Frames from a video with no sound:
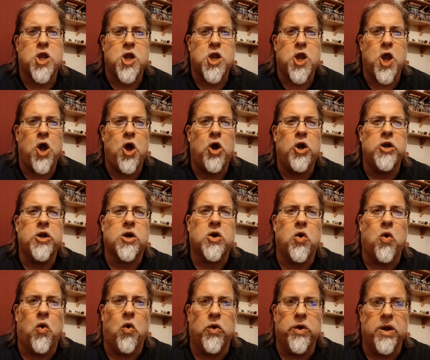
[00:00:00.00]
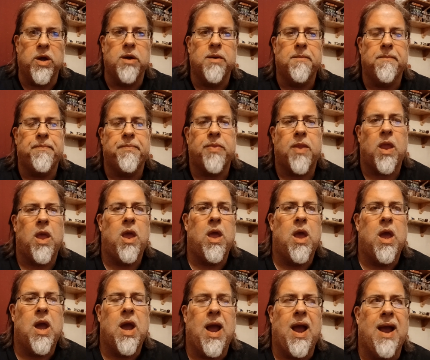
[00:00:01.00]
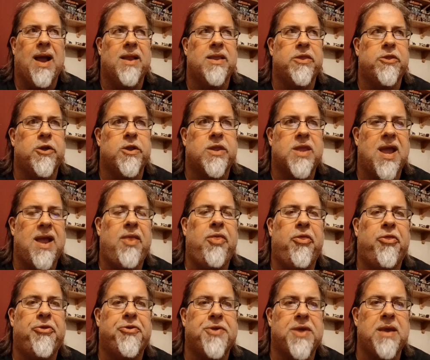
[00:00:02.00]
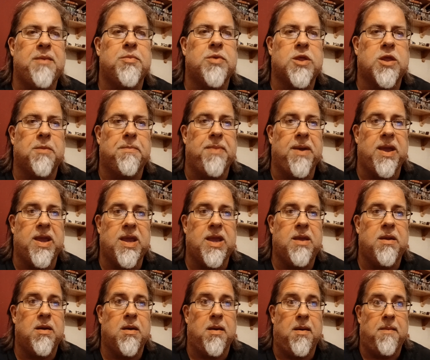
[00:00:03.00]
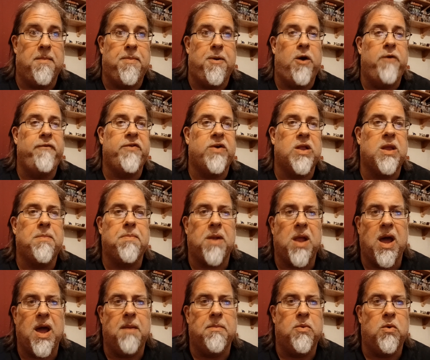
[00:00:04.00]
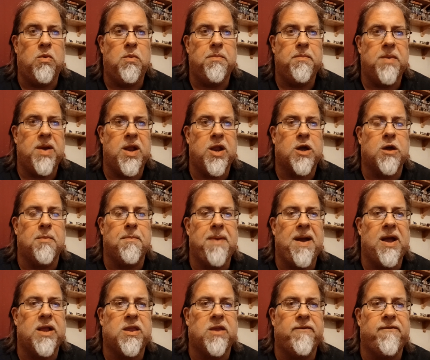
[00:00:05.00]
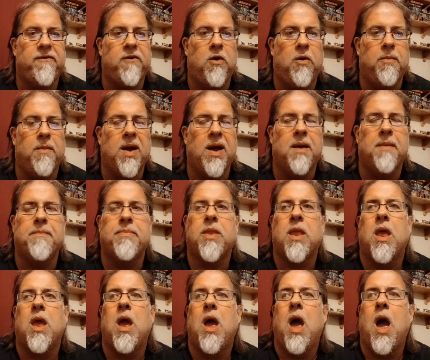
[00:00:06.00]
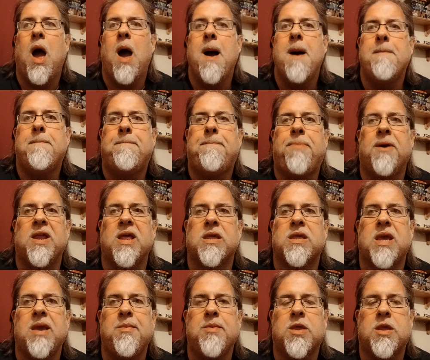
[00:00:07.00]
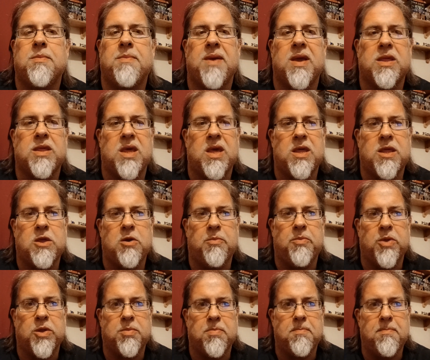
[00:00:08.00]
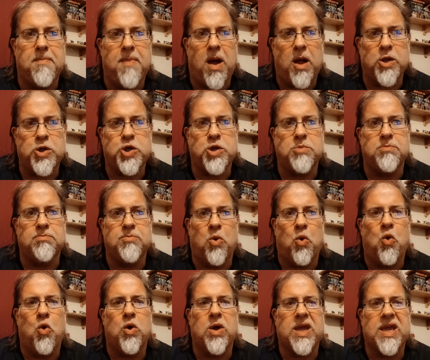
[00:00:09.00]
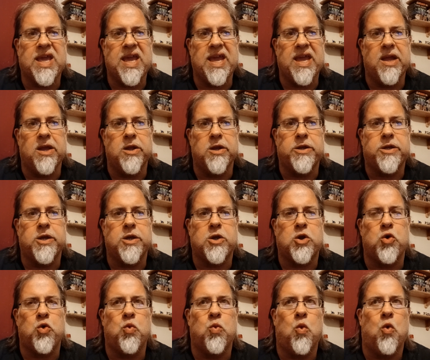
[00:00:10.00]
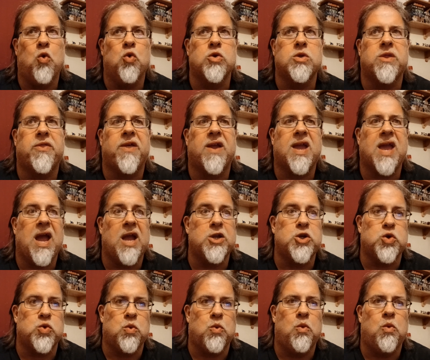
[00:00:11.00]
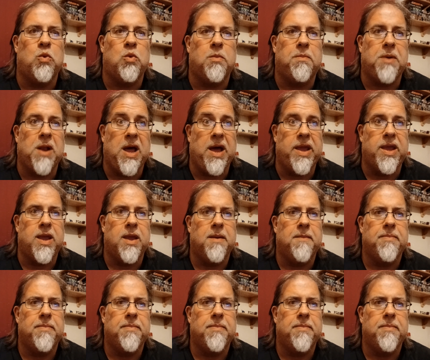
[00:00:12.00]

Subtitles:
turned a corner, and that 10th seems to be perfectly playable in a competitive format, but it seems to be a system that's much more geared towards the casual play.